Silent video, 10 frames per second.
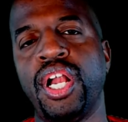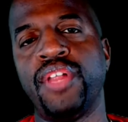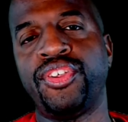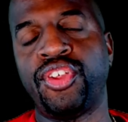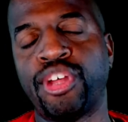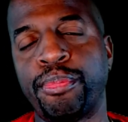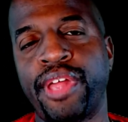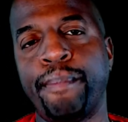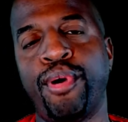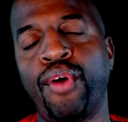This is something
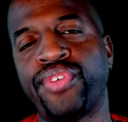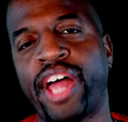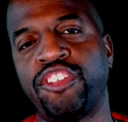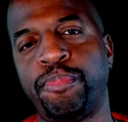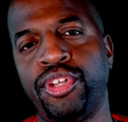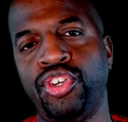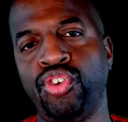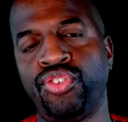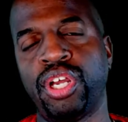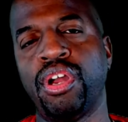that both sides have been
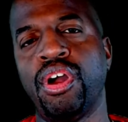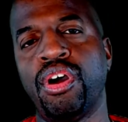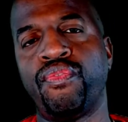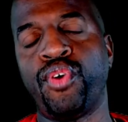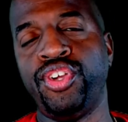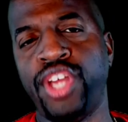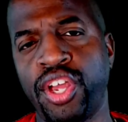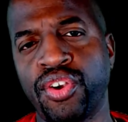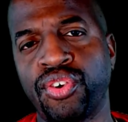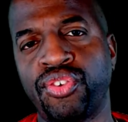using for
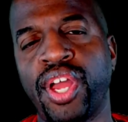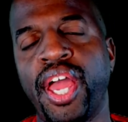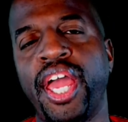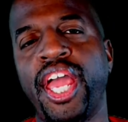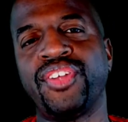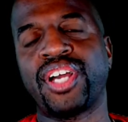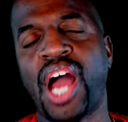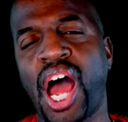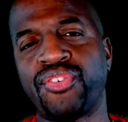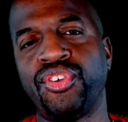years. It's a
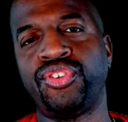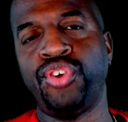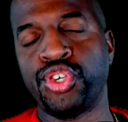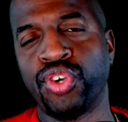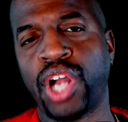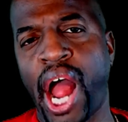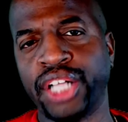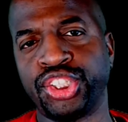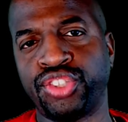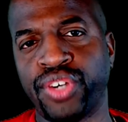constitutional
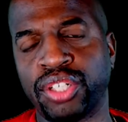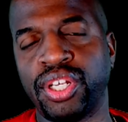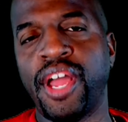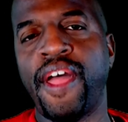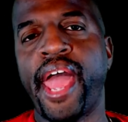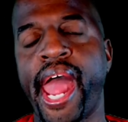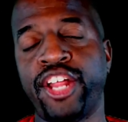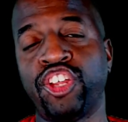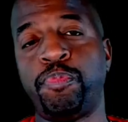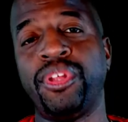construct and
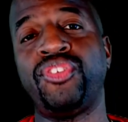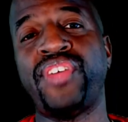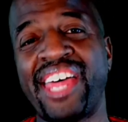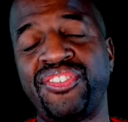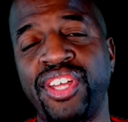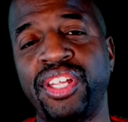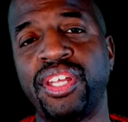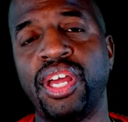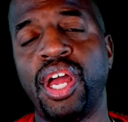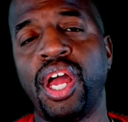it's been tested
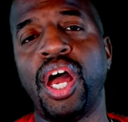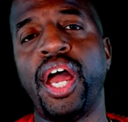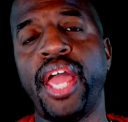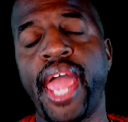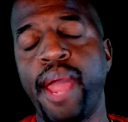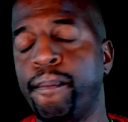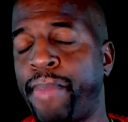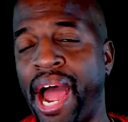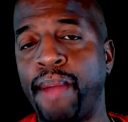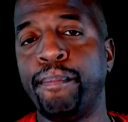
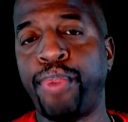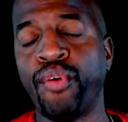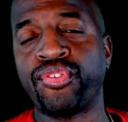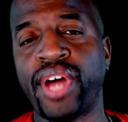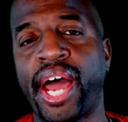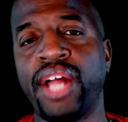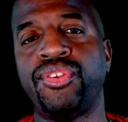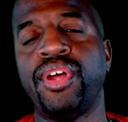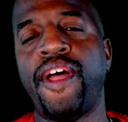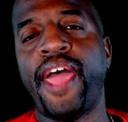by both
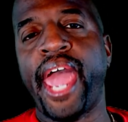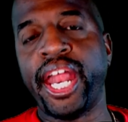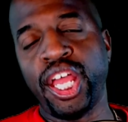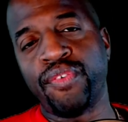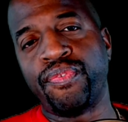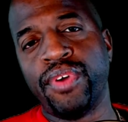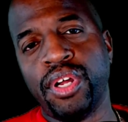sides. And if